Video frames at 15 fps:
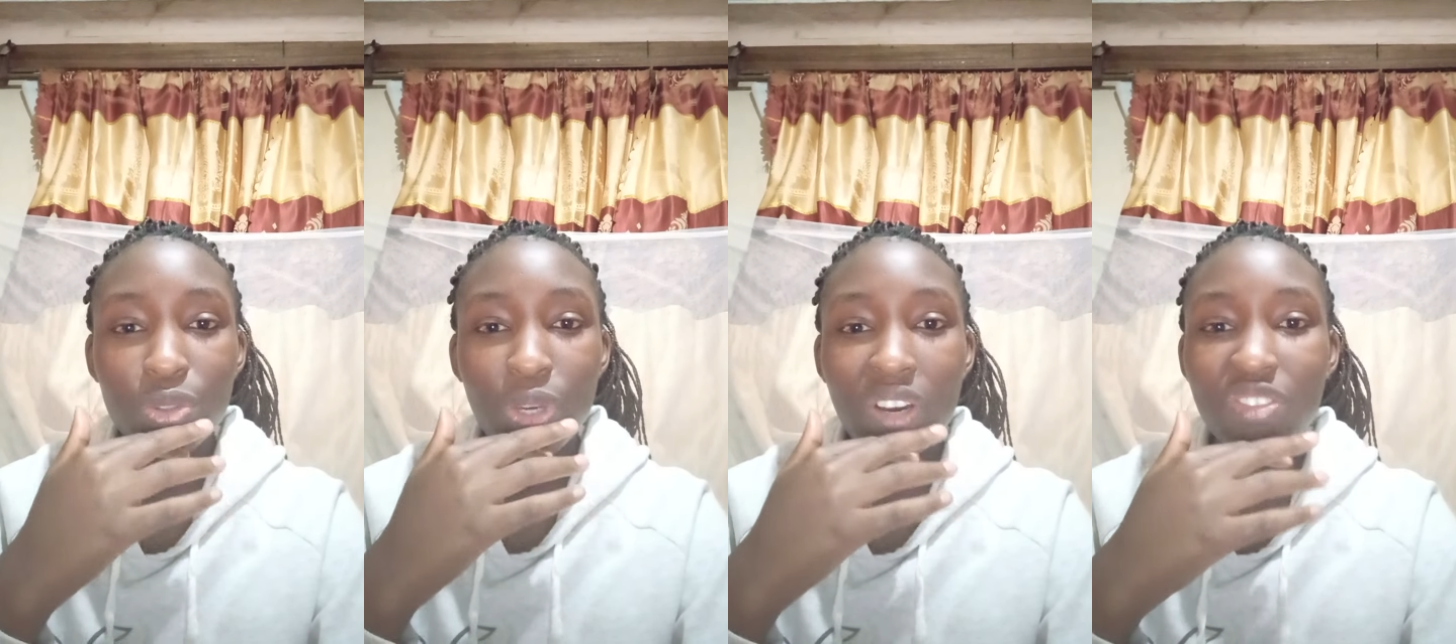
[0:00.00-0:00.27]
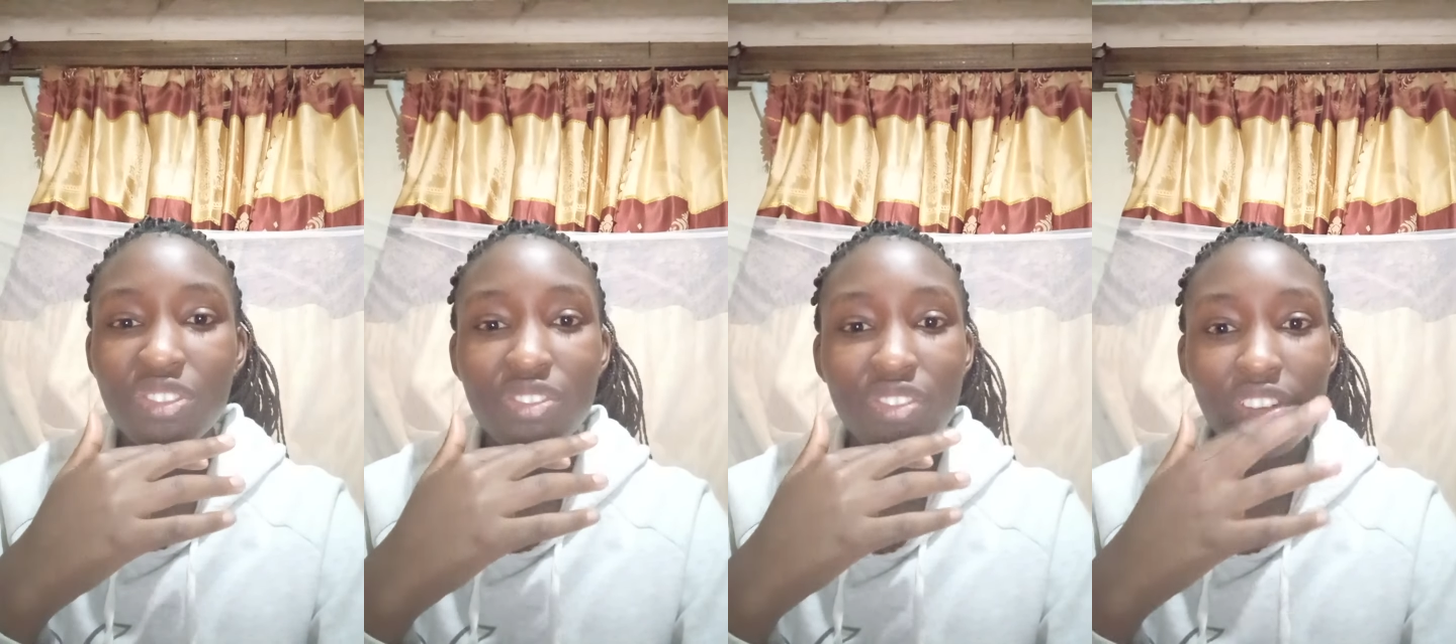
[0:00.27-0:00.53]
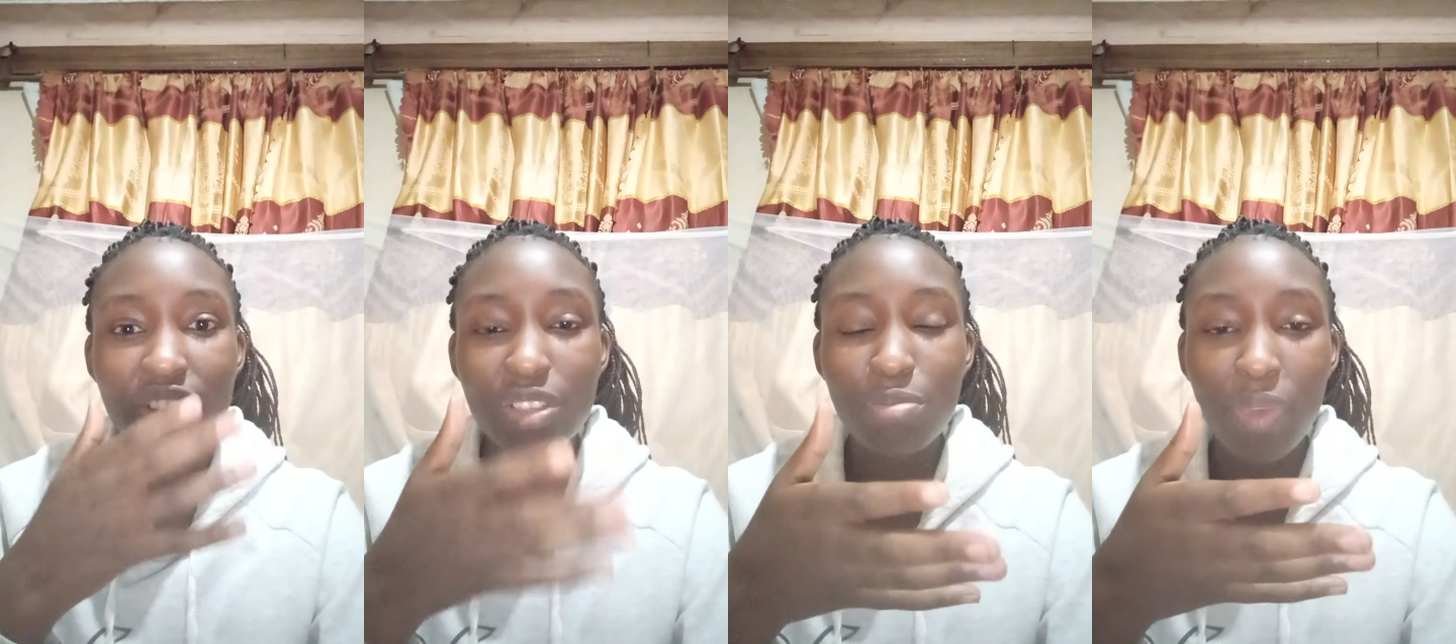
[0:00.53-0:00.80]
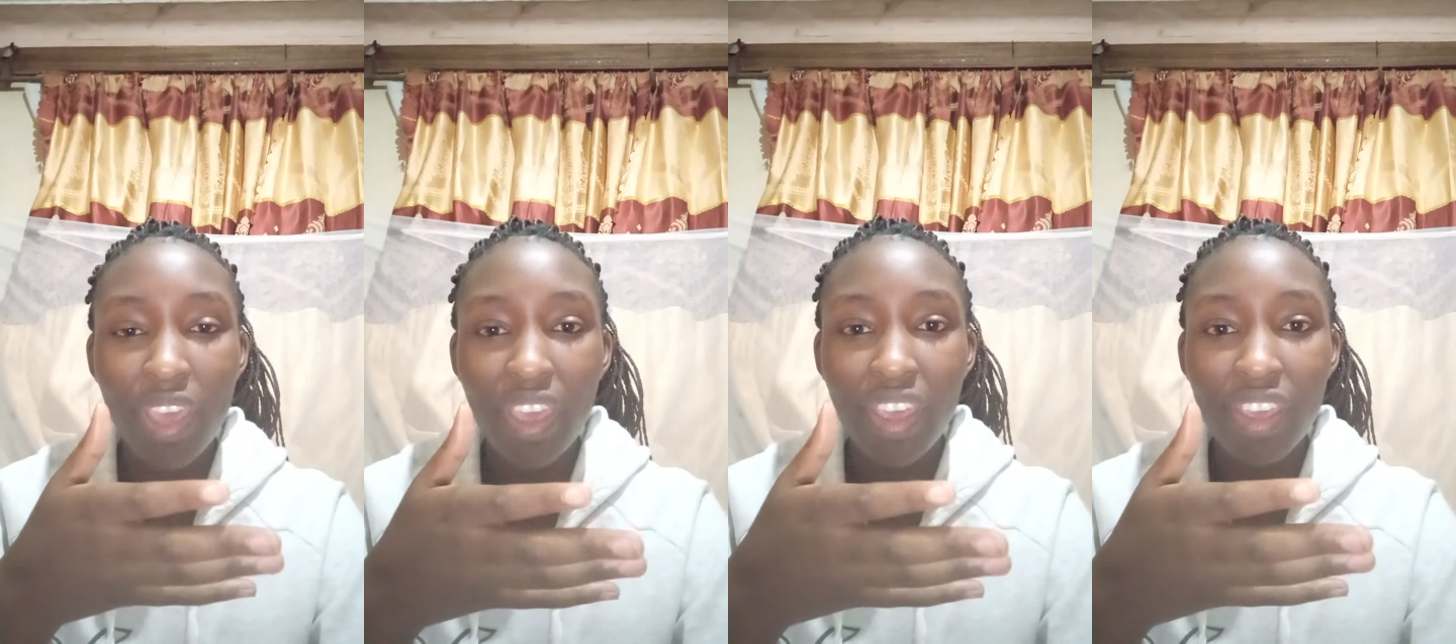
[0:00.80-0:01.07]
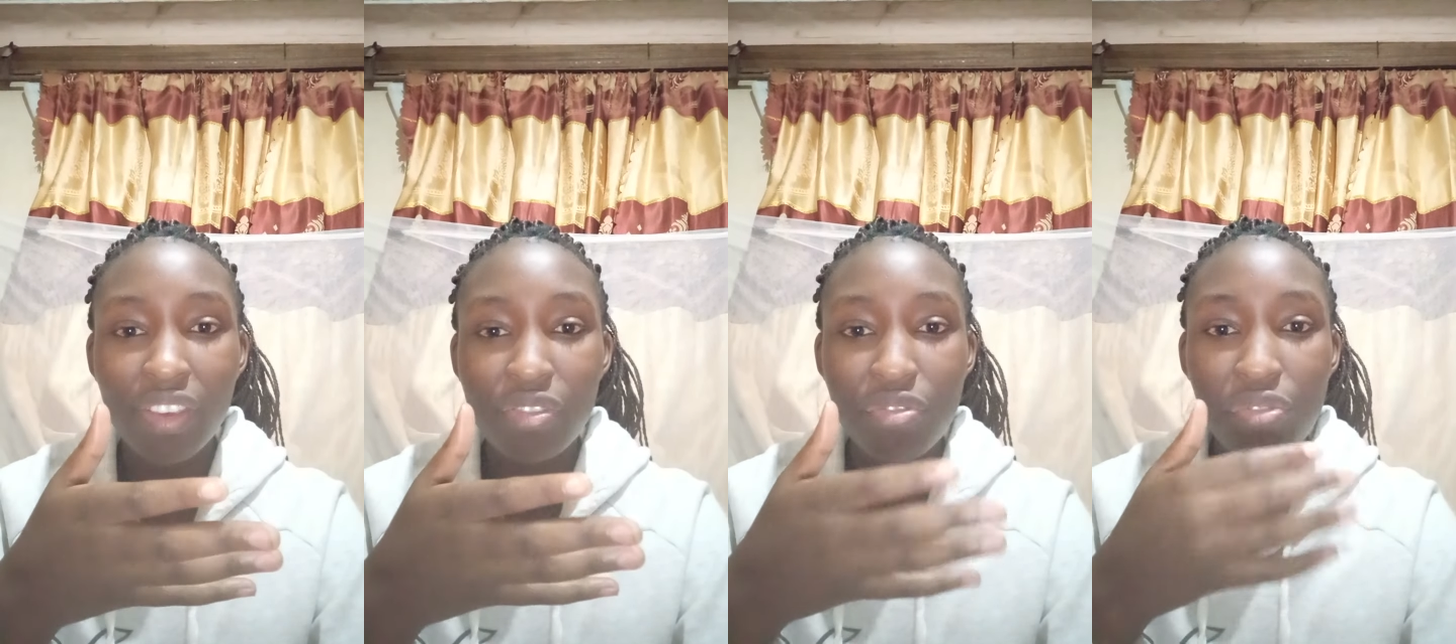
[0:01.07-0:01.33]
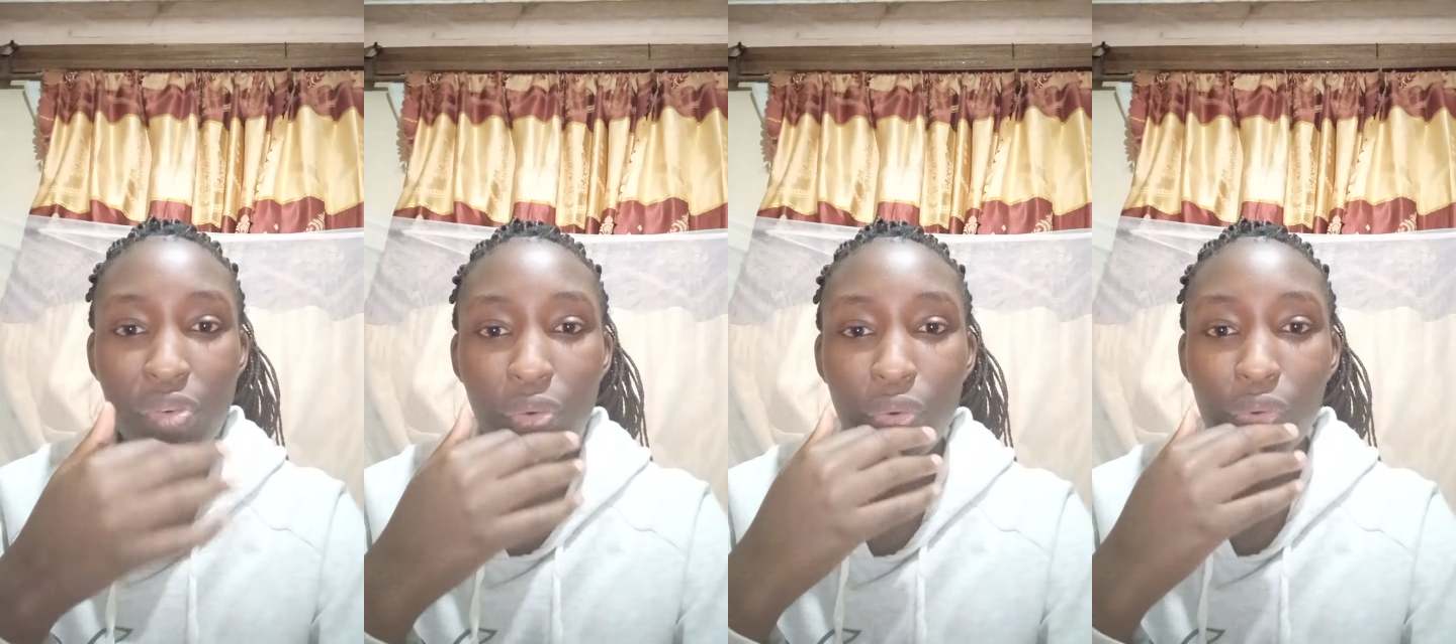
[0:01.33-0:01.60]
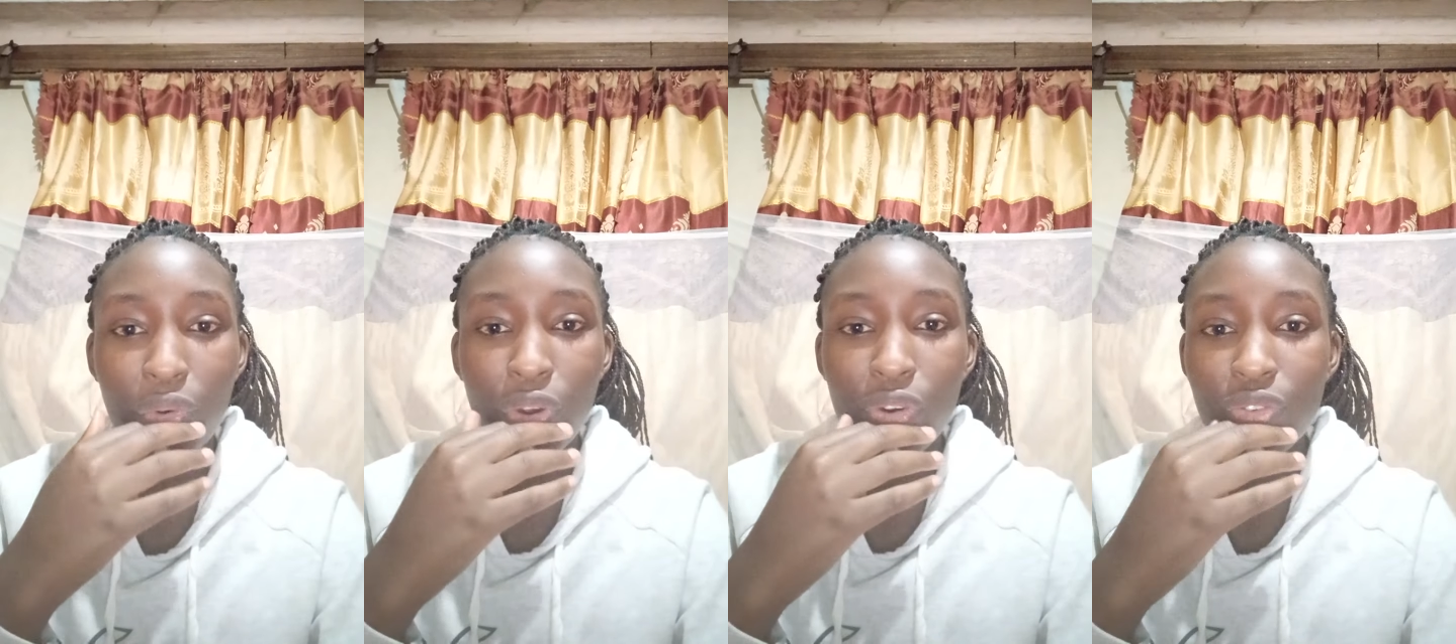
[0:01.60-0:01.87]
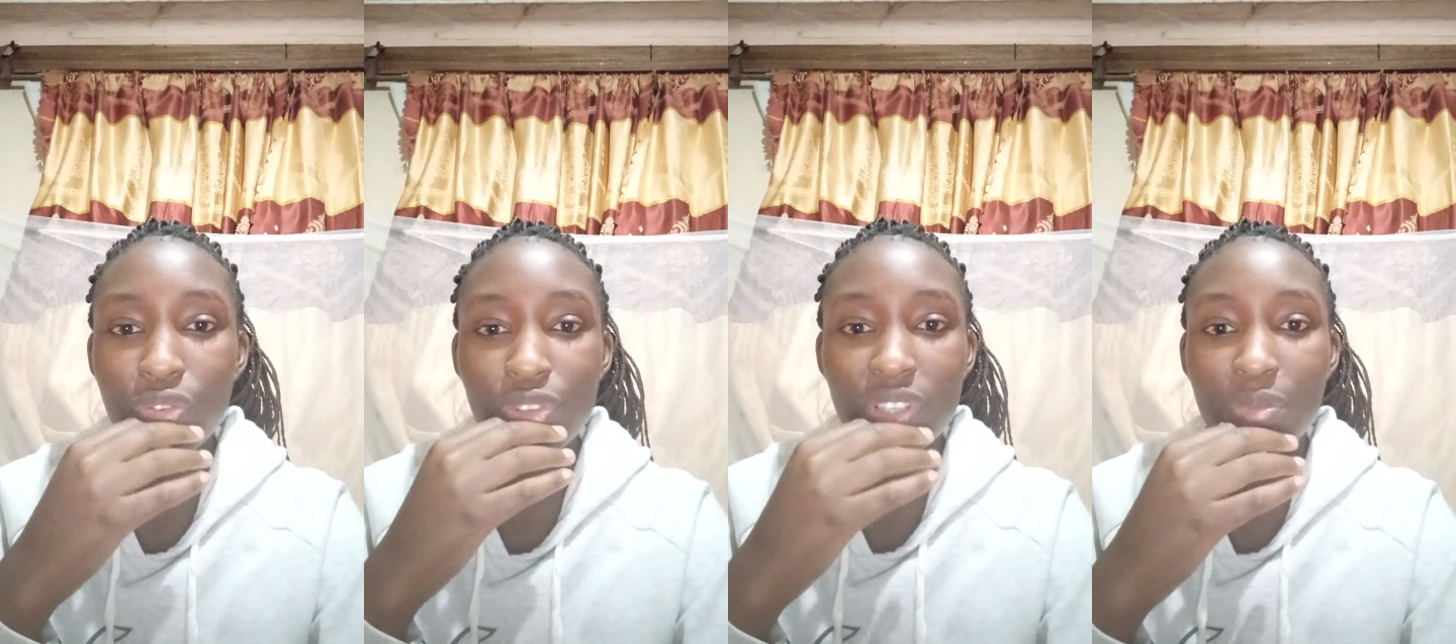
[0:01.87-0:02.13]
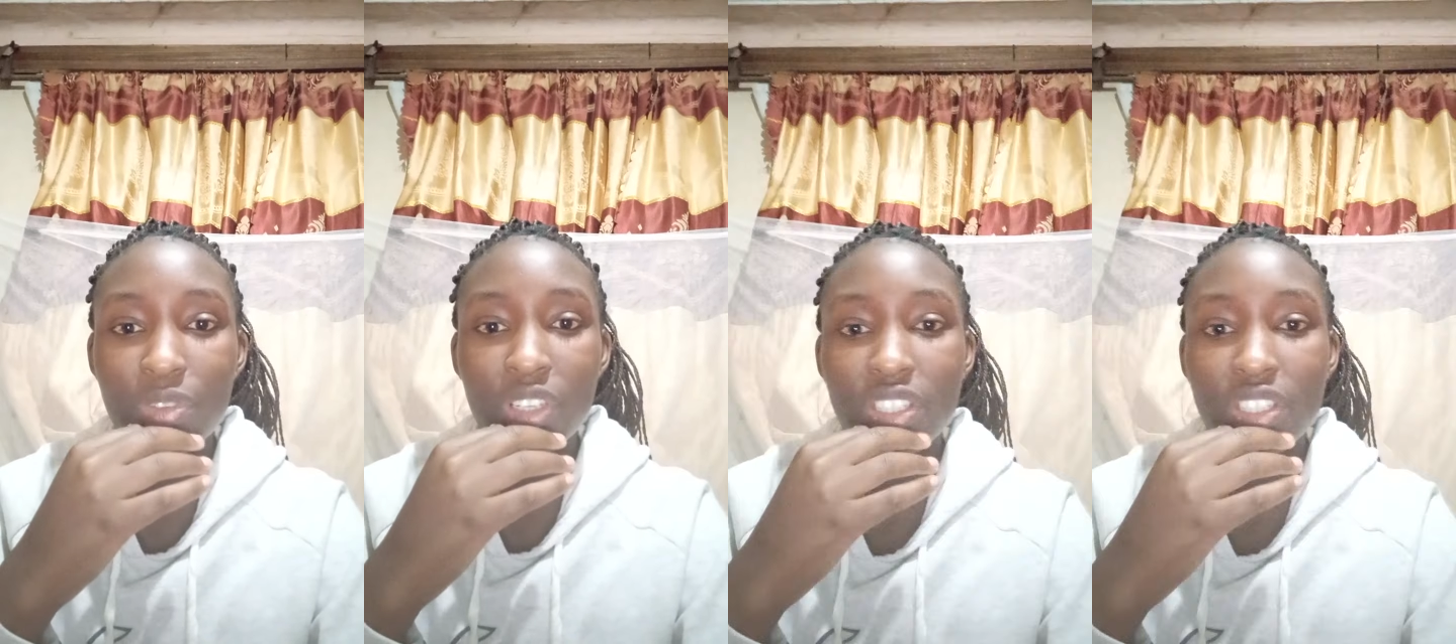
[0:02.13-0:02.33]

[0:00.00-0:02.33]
you have to first pay for some.